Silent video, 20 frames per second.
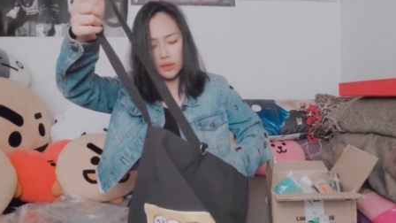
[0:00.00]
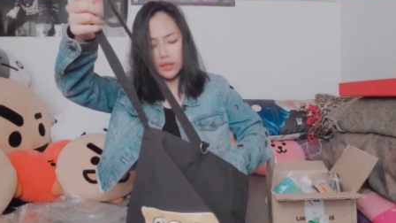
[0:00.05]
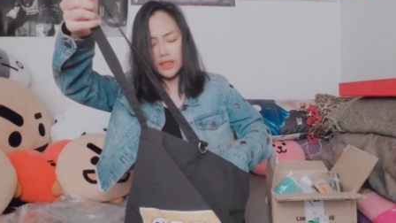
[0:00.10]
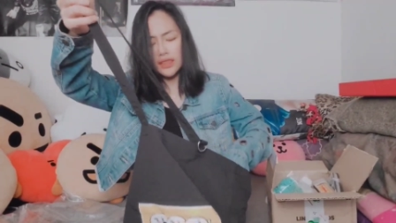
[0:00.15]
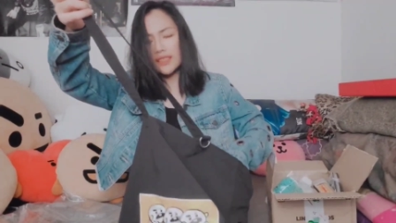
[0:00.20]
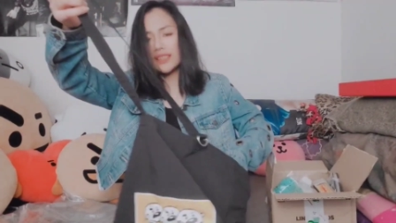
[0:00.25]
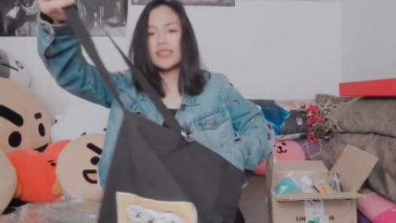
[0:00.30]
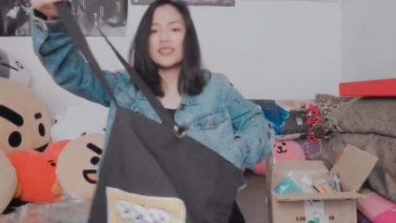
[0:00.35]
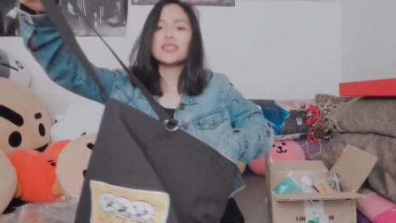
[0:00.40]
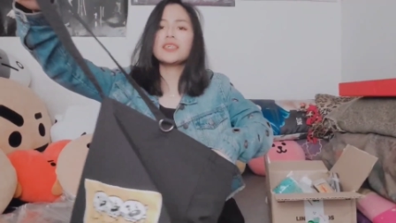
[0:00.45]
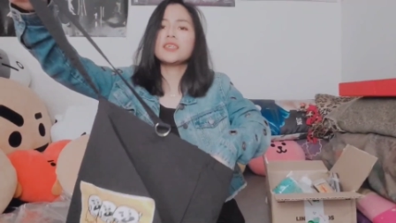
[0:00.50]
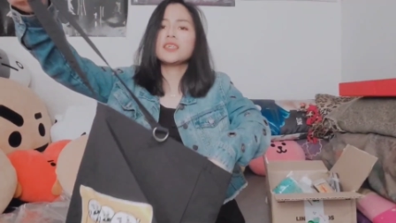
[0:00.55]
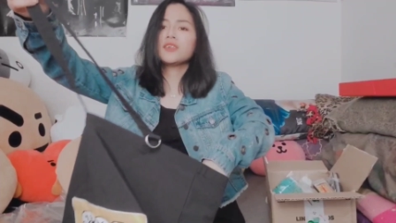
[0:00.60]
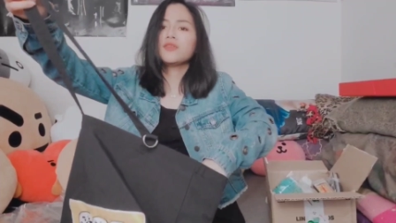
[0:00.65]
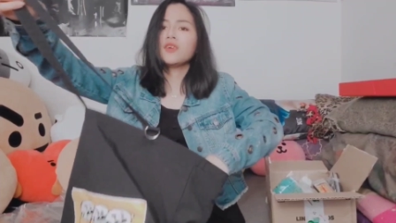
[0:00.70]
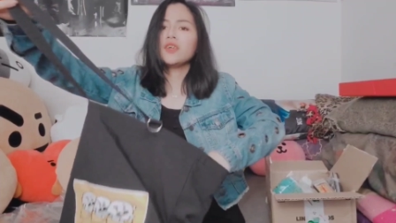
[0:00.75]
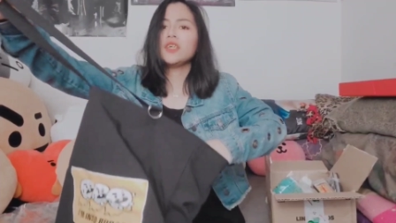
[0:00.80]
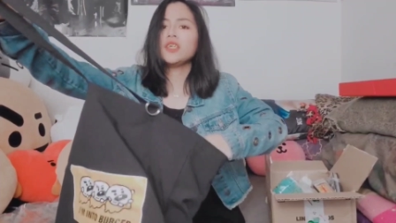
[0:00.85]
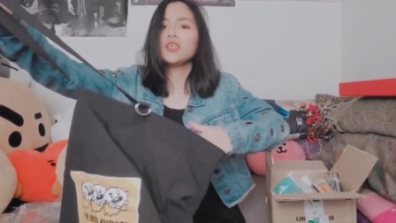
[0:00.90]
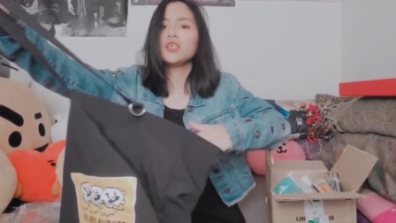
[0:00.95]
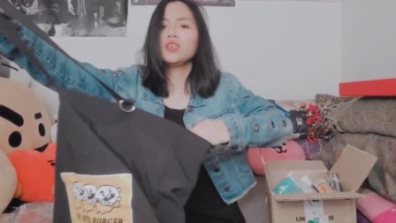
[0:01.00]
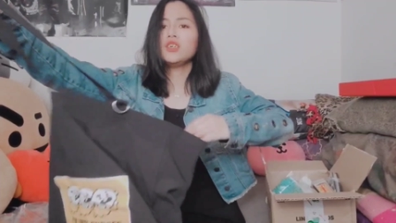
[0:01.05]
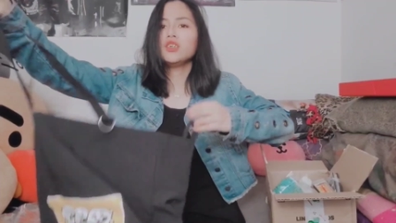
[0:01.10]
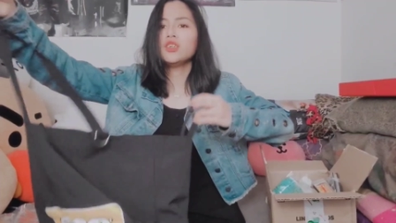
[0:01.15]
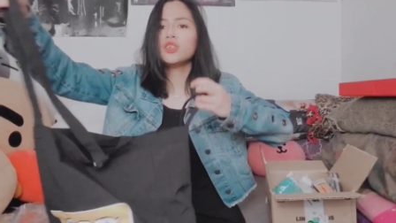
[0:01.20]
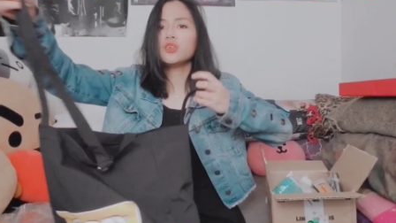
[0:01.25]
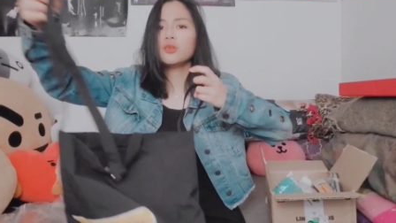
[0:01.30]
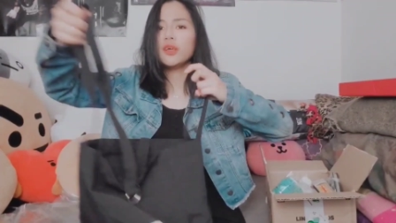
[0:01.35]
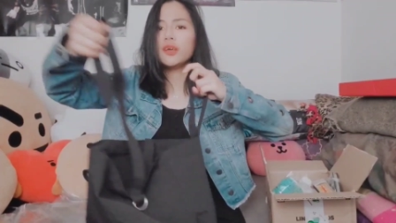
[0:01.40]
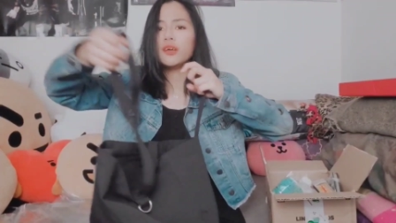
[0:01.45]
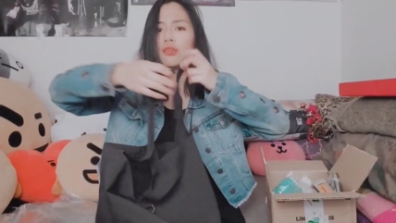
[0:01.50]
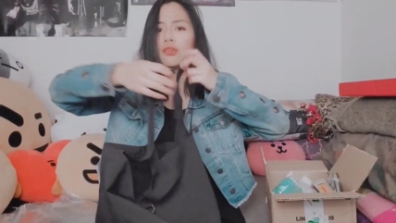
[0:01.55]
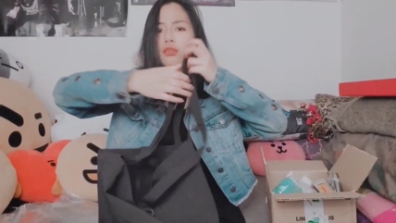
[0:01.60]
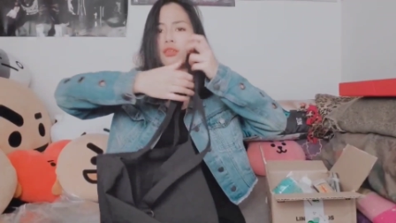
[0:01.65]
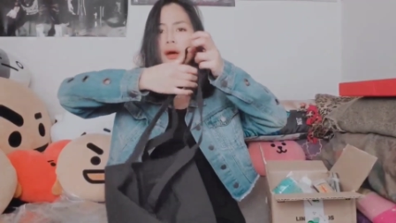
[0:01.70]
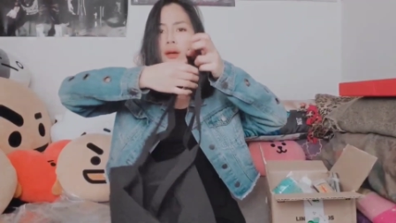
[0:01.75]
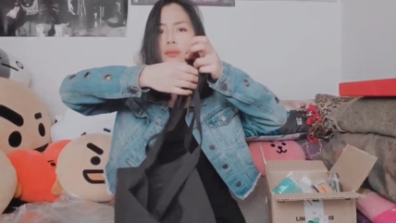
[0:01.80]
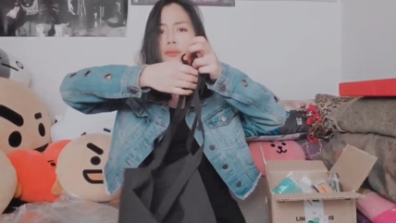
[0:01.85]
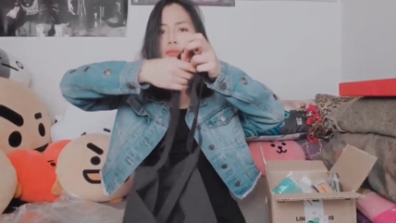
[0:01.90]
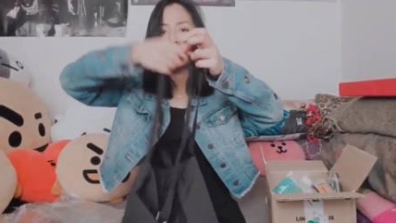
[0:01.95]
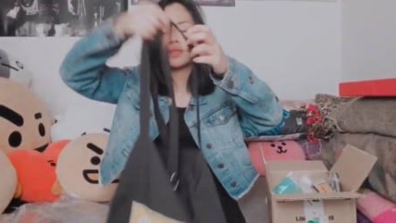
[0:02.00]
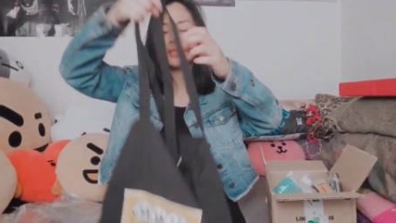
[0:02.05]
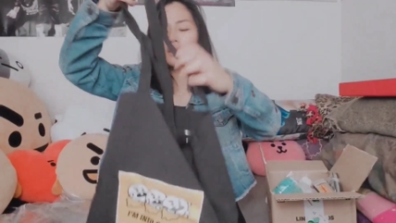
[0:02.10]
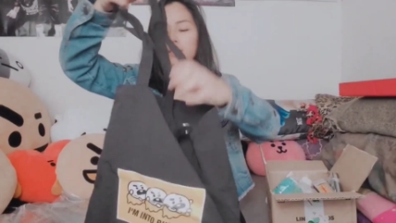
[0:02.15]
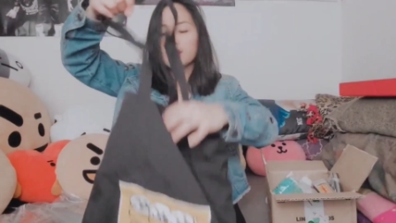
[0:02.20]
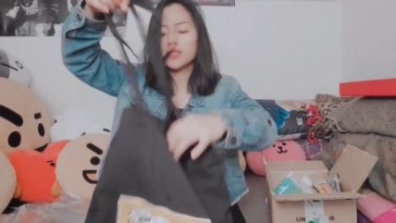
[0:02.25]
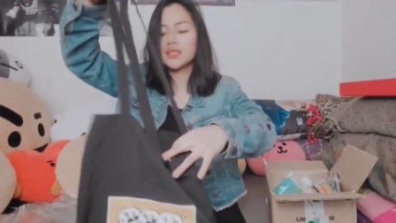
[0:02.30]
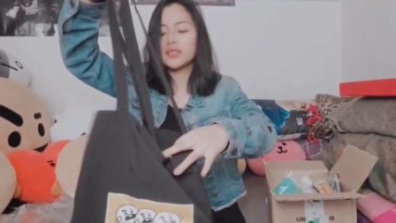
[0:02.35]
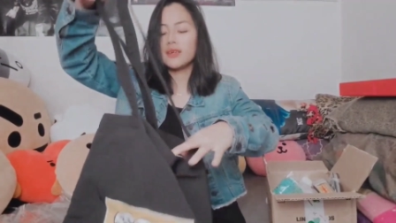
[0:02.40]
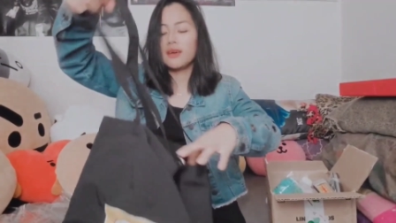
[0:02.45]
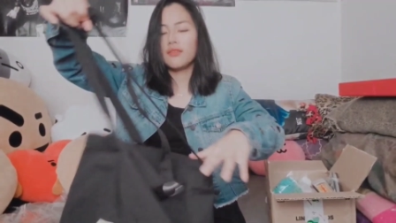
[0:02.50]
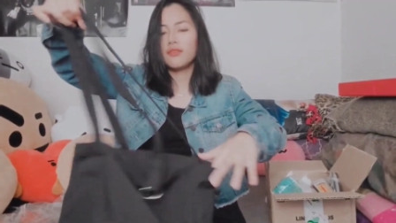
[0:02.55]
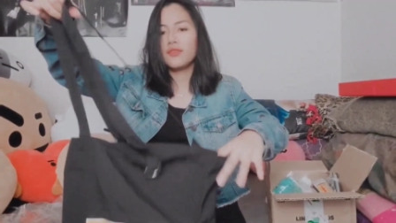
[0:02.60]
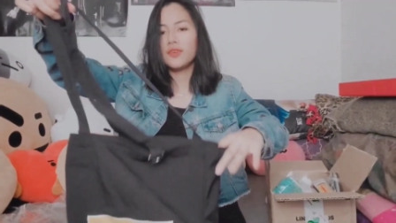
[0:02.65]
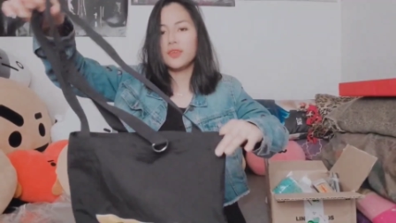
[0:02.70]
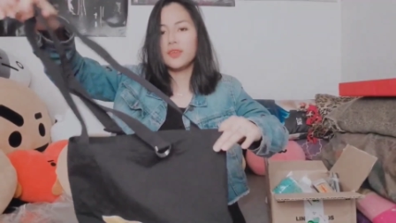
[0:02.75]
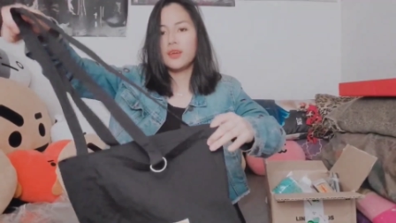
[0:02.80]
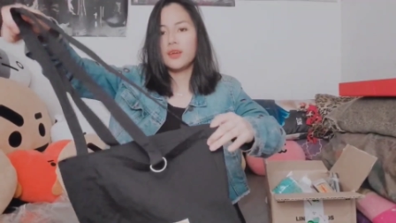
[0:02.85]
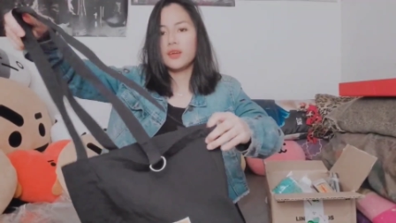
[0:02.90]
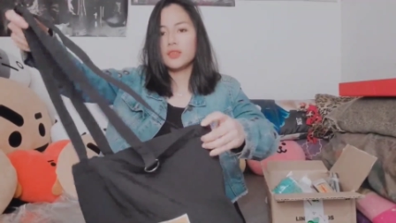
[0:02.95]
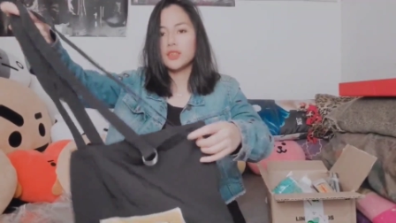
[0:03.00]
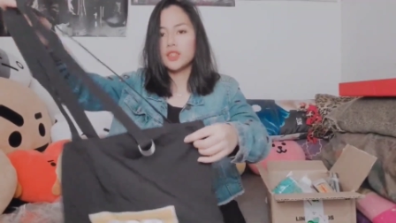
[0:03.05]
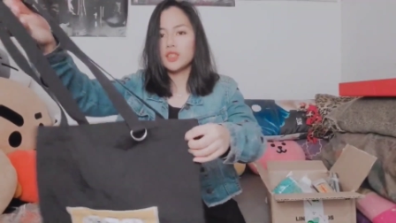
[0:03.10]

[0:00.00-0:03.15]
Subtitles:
It's because it's easier to like grab stuff in there.